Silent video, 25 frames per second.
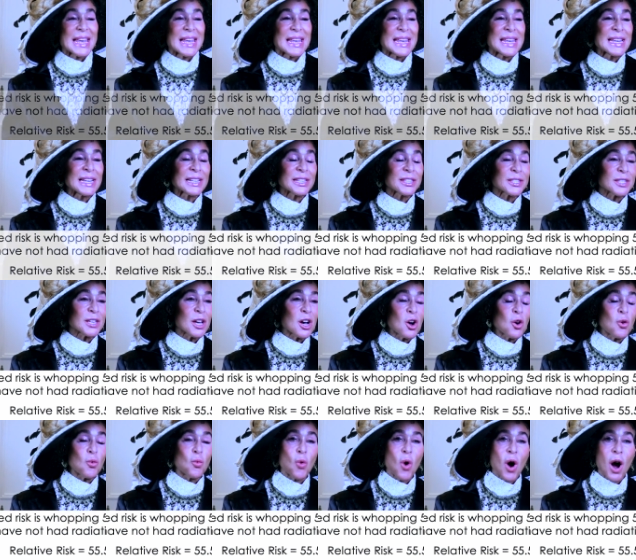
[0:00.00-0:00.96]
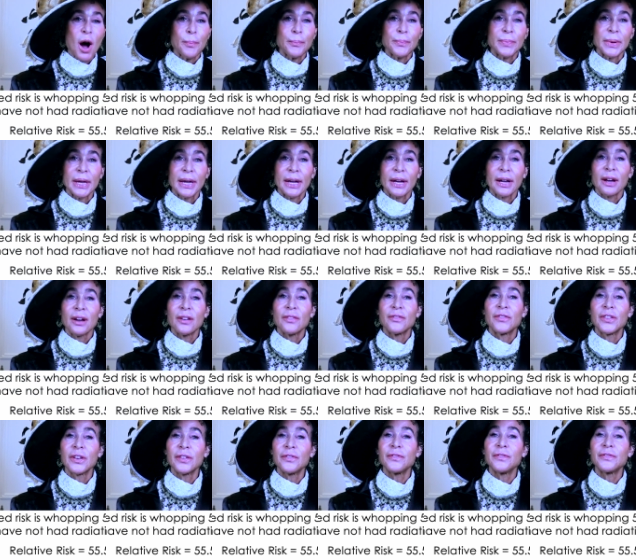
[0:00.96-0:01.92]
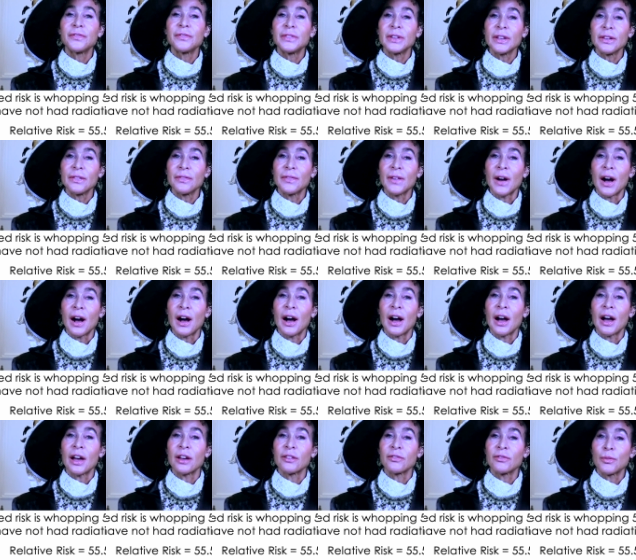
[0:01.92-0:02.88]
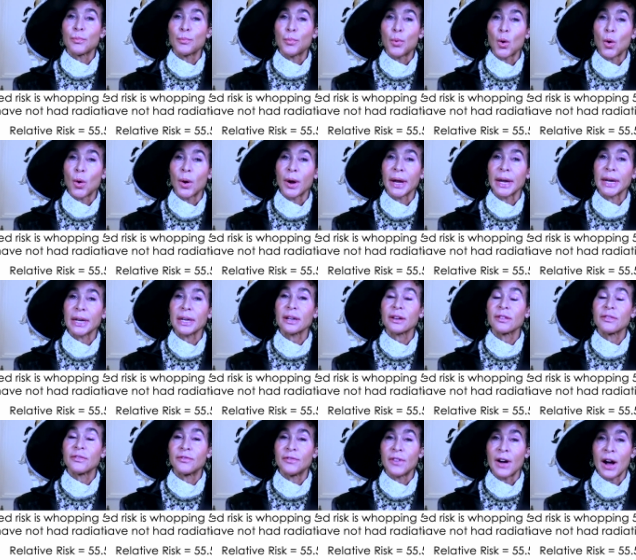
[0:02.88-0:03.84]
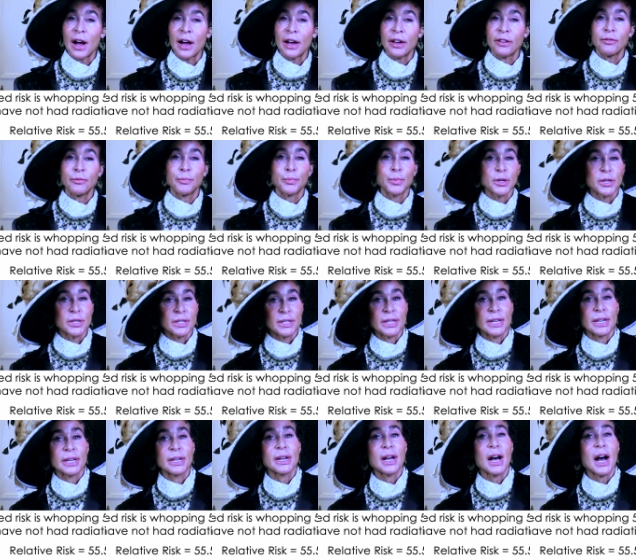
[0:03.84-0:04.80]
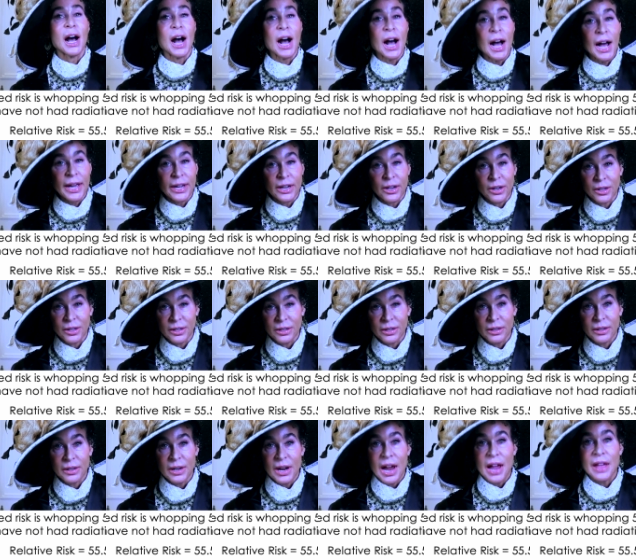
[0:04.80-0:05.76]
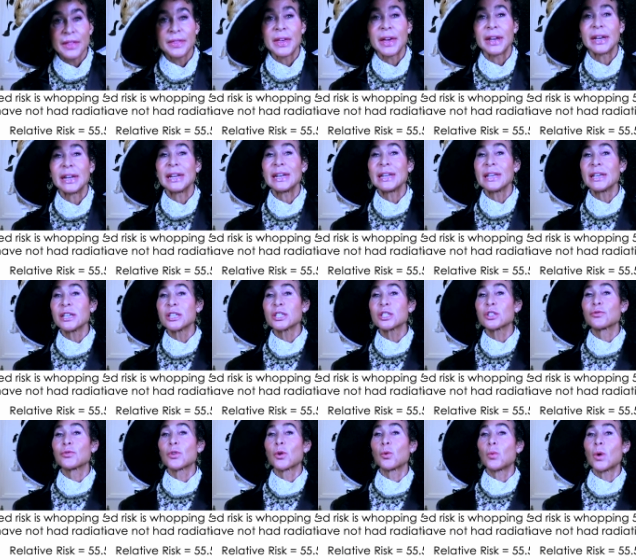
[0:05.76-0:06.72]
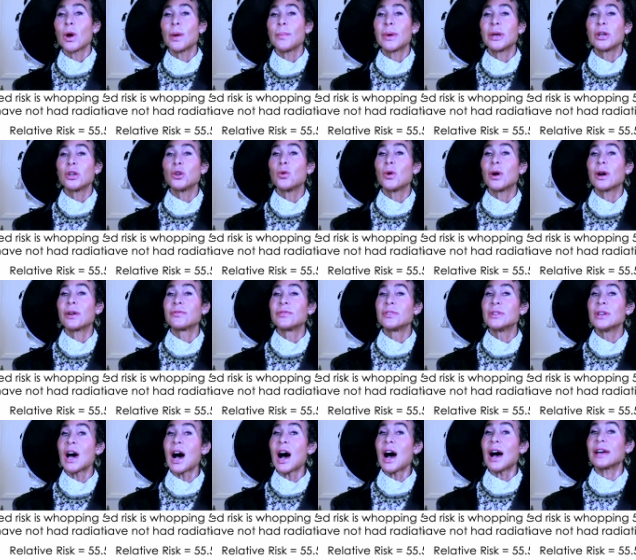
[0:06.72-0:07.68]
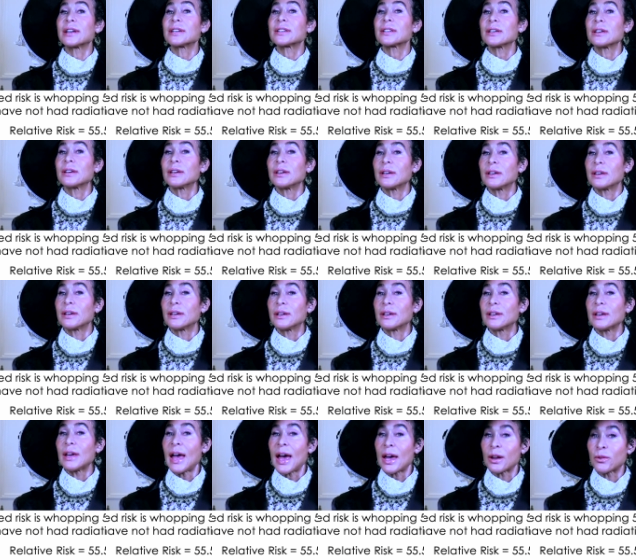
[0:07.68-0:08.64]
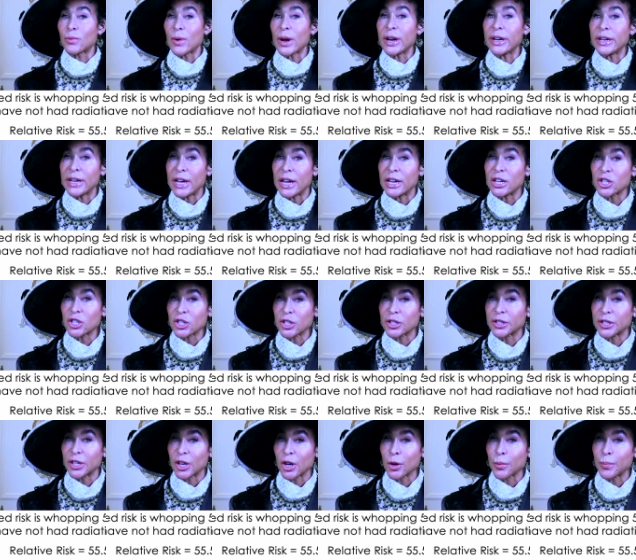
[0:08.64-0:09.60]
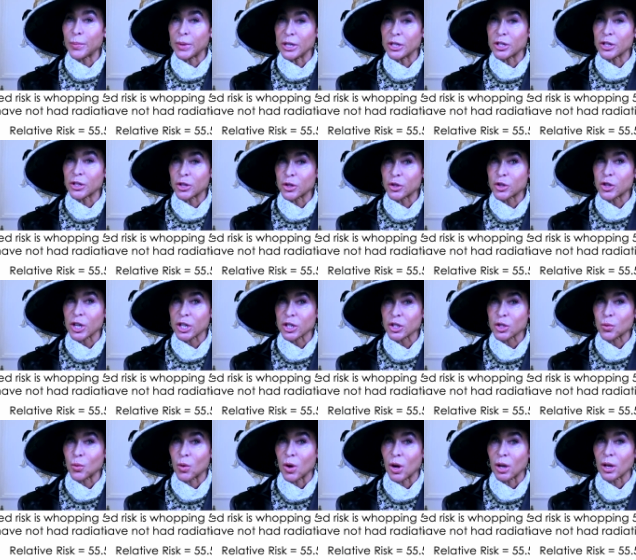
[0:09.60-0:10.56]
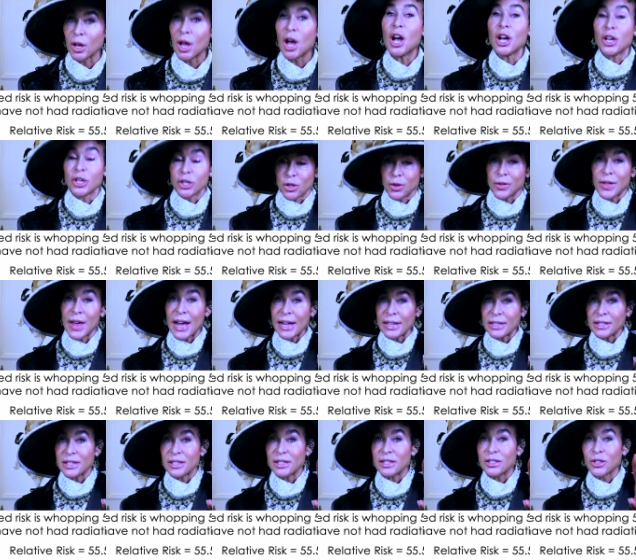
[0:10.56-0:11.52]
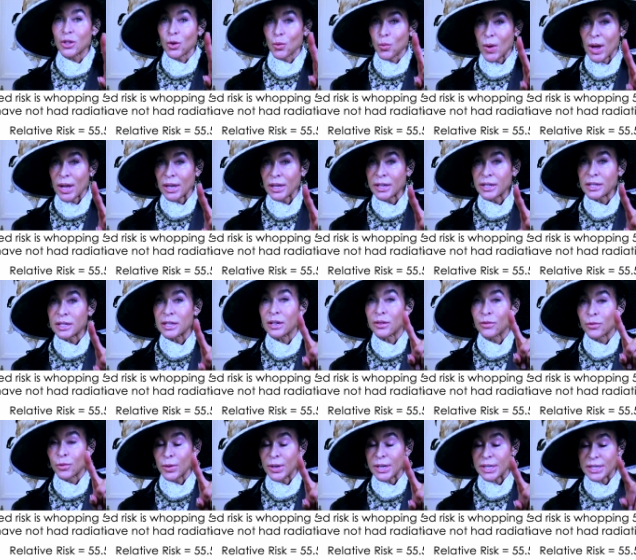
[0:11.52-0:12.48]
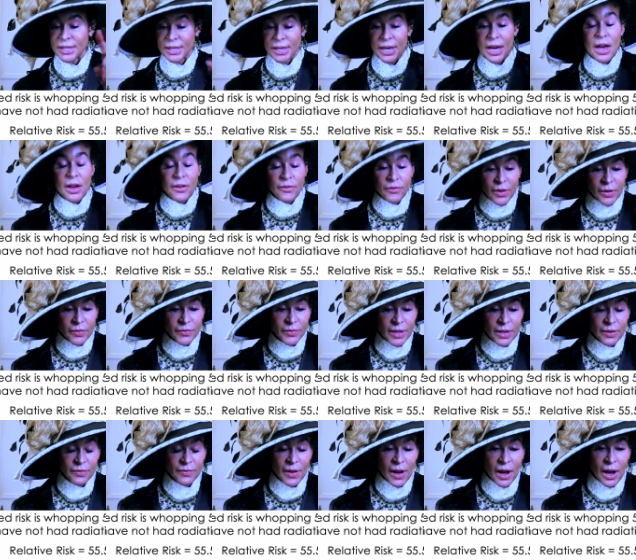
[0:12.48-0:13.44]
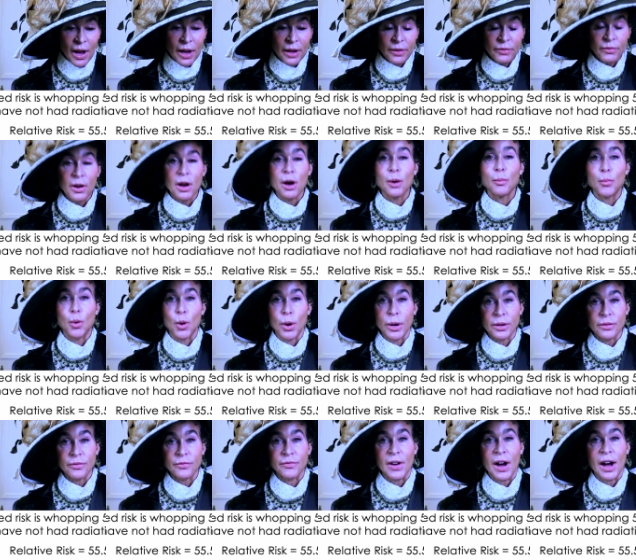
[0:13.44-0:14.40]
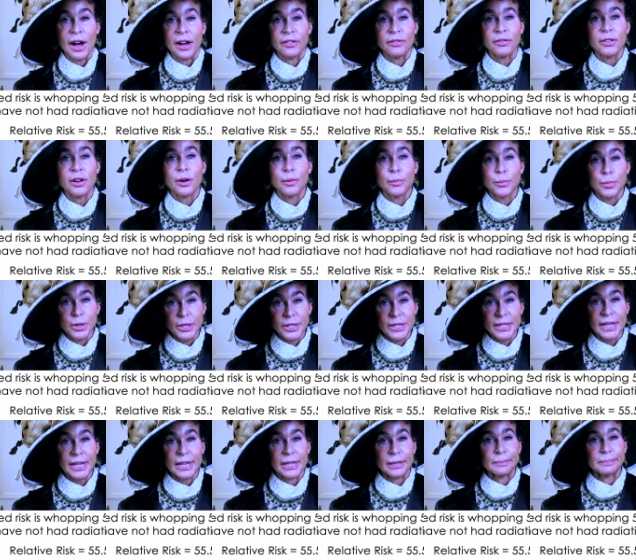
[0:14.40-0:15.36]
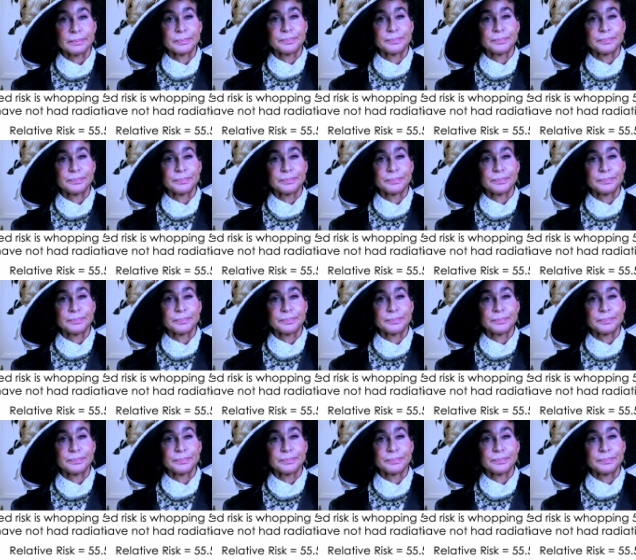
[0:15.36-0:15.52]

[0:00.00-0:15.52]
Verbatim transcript: It's a whopping 55.5% higher than it is for women who have not had radiation therapy to their chest wall. So that's the relative risk, 55.5%.